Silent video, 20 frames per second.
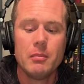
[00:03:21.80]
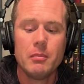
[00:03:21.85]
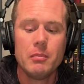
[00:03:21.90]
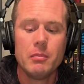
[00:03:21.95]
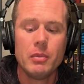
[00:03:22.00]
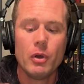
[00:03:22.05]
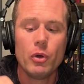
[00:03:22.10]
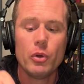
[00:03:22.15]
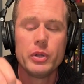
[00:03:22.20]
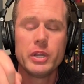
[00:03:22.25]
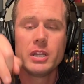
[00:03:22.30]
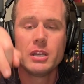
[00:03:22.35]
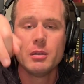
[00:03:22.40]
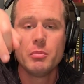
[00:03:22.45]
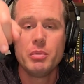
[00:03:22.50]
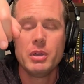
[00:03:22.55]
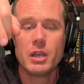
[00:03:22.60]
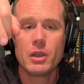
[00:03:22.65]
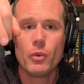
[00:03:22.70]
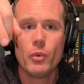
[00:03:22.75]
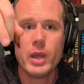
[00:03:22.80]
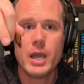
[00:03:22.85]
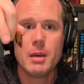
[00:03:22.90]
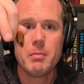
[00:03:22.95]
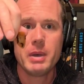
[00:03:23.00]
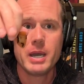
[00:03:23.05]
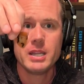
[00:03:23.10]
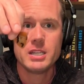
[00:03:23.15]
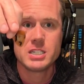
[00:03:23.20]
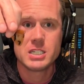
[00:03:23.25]
holding the pick way
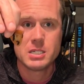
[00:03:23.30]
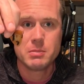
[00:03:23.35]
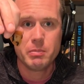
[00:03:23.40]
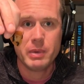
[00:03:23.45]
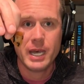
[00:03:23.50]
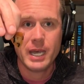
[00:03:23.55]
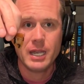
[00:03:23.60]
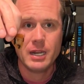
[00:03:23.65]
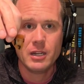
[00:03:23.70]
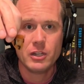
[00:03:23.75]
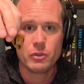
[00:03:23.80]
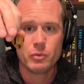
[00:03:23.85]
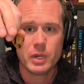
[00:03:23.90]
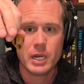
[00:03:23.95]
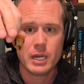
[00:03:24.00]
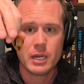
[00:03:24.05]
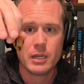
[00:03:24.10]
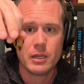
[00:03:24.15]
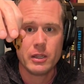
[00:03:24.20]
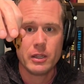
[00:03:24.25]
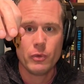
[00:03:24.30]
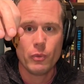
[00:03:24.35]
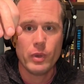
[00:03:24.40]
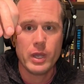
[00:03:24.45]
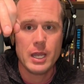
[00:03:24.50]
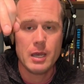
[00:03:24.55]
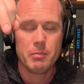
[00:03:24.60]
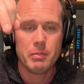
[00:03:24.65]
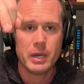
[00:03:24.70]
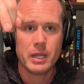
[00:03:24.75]
up by the spine is what I call it,
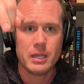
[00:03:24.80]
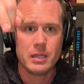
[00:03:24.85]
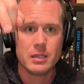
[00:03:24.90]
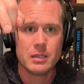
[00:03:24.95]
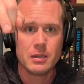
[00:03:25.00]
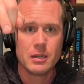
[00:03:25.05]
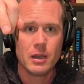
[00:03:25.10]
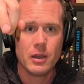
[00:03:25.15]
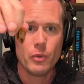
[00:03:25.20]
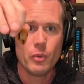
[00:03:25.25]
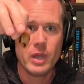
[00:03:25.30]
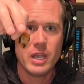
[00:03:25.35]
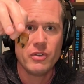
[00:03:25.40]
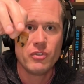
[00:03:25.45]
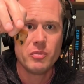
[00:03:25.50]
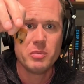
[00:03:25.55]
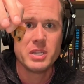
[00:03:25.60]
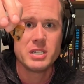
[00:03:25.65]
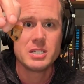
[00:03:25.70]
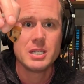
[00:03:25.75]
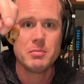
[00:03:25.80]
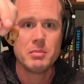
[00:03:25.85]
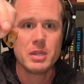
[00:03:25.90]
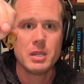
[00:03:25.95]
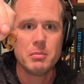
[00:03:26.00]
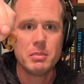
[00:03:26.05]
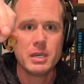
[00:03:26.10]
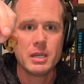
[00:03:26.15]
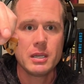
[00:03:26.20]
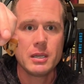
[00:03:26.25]
way up by away from the tip of
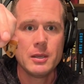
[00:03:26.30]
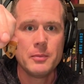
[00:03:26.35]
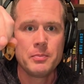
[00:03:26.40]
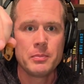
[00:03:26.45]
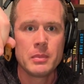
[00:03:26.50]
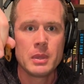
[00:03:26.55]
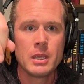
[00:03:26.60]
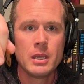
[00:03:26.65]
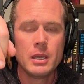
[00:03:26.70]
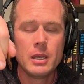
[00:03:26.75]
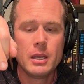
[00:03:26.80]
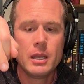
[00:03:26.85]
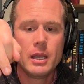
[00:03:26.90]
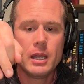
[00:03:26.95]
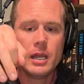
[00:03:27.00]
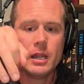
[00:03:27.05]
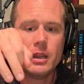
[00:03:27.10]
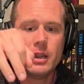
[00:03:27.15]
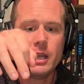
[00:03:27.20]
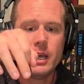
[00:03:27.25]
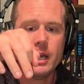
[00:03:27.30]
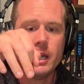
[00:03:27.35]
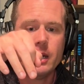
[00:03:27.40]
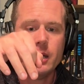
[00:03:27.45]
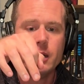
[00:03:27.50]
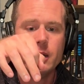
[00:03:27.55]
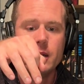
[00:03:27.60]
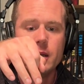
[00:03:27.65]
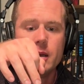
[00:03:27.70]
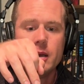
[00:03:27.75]
the pick, and
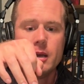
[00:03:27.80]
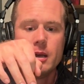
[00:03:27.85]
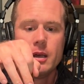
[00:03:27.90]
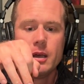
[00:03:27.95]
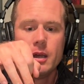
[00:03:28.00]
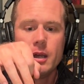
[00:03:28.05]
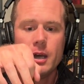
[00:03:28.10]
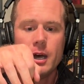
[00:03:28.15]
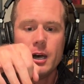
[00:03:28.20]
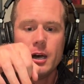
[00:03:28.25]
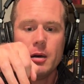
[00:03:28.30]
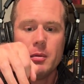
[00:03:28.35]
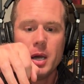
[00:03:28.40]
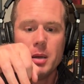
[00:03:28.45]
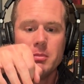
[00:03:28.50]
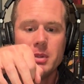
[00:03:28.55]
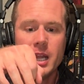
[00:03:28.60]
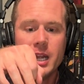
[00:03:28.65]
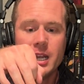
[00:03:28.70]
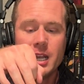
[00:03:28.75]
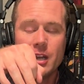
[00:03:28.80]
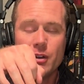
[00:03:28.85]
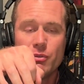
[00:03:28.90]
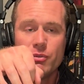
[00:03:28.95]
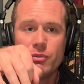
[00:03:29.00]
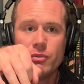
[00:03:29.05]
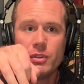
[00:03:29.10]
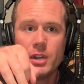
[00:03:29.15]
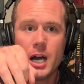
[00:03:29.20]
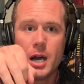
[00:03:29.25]
then I'm letting it
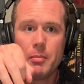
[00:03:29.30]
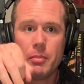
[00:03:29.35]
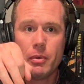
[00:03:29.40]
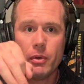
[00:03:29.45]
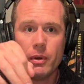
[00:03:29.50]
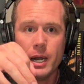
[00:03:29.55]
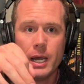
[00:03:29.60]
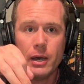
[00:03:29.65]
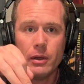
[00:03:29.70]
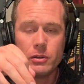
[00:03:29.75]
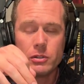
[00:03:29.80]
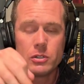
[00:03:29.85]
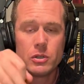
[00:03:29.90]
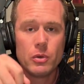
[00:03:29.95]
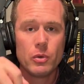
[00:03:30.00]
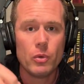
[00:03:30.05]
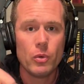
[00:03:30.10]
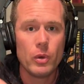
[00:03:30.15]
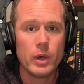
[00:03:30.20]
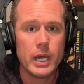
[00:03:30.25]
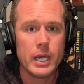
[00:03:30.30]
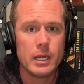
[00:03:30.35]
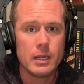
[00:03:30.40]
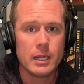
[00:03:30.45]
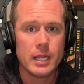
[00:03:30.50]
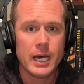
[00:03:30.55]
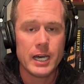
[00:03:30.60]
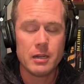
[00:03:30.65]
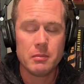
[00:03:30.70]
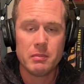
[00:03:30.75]
flop around quite a
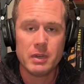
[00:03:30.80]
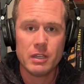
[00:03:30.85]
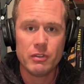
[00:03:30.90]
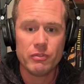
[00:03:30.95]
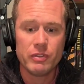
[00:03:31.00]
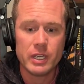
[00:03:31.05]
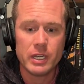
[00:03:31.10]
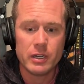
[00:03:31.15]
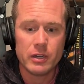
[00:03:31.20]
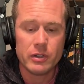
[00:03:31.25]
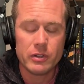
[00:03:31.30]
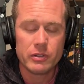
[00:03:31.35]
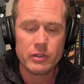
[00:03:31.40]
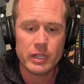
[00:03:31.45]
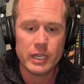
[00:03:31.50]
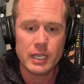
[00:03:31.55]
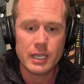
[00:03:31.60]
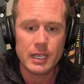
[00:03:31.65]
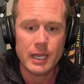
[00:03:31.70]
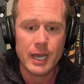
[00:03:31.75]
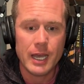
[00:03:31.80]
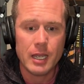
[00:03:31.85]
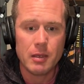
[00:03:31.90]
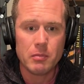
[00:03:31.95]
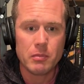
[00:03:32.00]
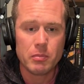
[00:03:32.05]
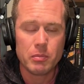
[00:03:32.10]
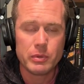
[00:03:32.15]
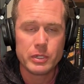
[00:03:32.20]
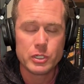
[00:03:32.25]
lot in my fingers. Like I
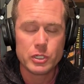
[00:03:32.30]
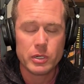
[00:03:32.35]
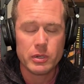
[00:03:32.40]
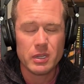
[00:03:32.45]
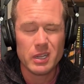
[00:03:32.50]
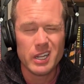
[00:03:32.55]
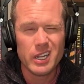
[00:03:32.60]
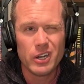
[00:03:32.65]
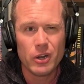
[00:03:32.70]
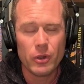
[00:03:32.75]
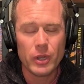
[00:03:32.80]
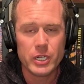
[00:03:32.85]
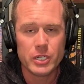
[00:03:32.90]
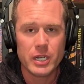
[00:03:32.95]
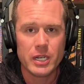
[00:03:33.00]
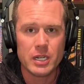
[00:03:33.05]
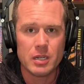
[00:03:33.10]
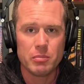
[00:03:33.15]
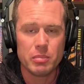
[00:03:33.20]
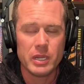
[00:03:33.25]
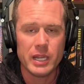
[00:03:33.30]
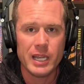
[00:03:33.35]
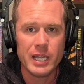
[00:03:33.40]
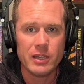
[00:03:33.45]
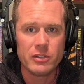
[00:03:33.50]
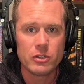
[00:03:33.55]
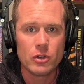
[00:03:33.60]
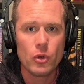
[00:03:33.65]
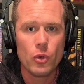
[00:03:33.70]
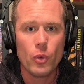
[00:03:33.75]
am literally trying to play
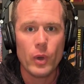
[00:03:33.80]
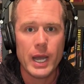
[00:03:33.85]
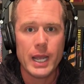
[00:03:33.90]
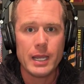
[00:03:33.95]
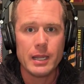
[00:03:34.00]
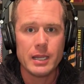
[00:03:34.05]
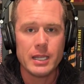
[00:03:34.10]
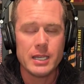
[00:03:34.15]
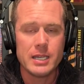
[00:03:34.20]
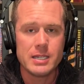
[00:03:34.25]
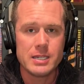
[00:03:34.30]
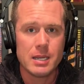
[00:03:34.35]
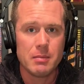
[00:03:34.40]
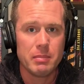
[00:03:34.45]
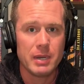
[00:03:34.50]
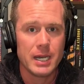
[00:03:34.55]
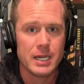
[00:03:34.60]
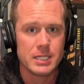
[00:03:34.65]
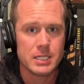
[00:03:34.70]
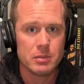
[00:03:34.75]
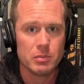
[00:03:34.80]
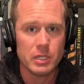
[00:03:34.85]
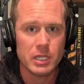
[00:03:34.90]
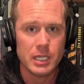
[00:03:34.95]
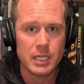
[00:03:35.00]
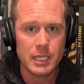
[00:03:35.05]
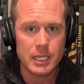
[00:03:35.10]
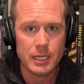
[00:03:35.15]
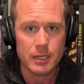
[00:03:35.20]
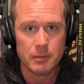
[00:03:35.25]
as quietly as I possibly
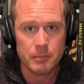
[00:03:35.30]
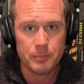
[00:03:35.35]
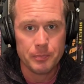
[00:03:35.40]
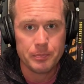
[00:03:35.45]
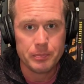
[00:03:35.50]
can,